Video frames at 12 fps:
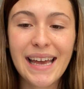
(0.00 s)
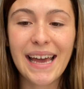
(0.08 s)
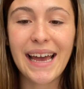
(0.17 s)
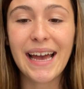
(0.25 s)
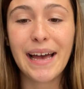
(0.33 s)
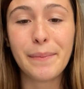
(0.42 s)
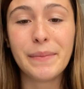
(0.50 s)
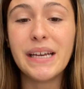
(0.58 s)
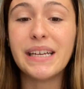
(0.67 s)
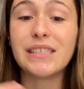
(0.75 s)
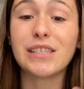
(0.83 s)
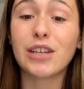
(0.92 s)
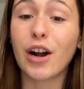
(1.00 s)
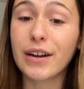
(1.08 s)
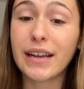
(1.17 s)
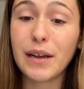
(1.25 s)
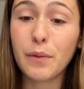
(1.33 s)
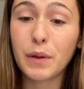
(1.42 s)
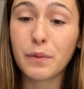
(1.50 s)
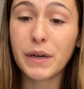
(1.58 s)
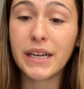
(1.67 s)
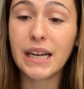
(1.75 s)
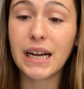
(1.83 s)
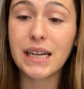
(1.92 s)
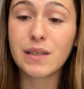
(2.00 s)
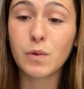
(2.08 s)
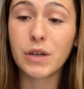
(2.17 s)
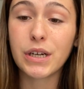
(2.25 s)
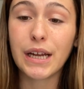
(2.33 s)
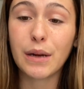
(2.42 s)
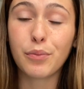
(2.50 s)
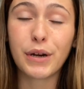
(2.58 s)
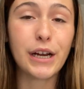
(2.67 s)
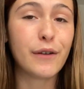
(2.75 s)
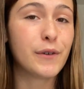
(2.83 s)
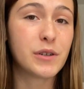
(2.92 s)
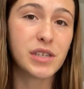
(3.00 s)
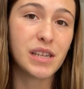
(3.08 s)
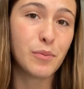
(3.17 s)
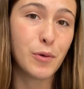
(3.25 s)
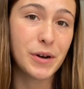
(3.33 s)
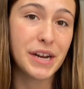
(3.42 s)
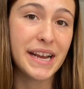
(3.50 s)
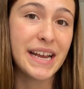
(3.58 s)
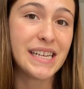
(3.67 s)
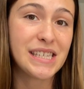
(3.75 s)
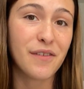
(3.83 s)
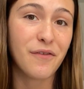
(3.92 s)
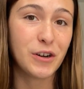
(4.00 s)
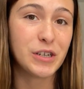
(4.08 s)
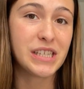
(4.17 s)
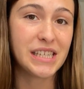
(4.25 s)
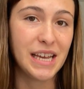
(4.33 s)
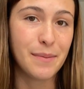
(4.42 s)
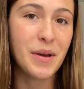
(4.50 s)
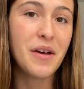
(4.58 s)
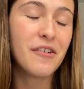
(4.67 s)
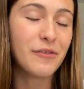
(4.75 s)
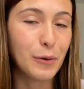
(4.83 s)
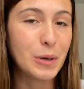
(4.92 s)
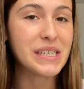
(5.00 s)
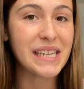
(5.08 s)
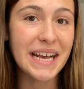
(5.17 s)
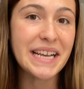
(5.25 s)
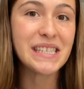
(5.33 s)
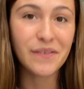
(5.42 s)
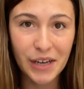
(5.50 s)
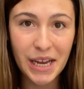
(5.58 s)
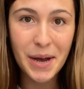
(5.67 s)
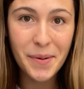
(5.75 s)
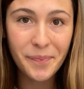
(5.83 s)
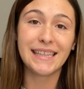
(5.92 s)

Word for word: And um, in starting with reading God's word and prayer first in the morning is the first tip for today's video.